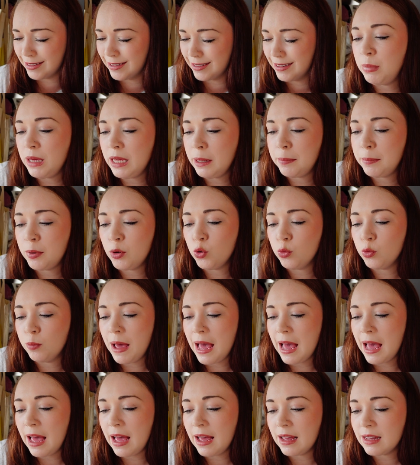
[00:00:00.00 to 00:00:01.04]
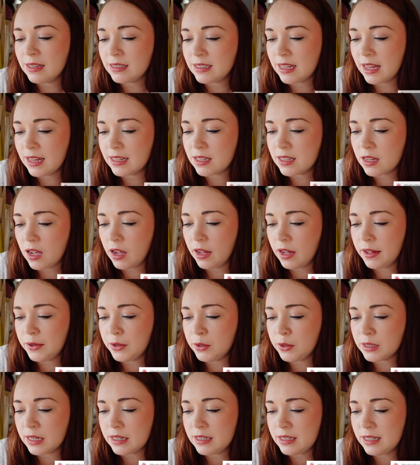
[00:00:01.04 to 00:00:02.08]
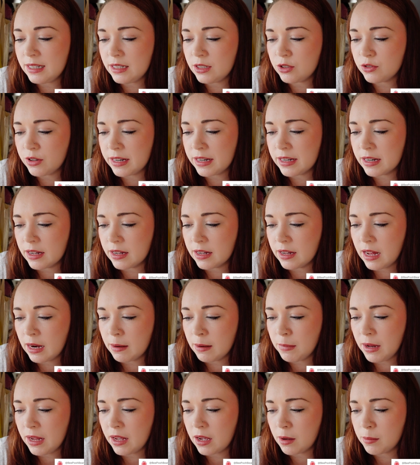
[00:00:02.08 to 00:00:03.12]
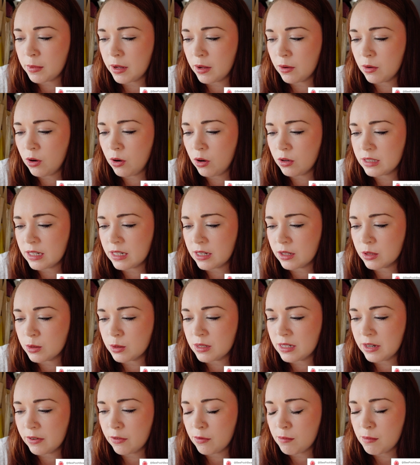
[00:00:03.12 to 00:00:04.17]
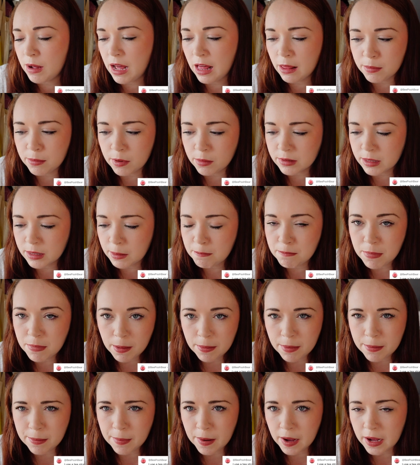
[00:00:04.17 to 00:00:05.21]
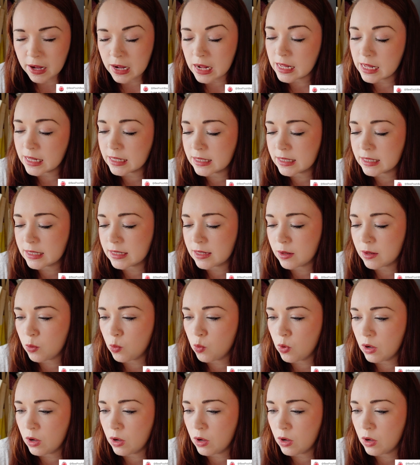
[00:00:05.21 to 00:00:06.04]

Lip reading: B Pooh Bear says, I use a tea strainer and make up my own cocktails with different bath bombs and bubble baths.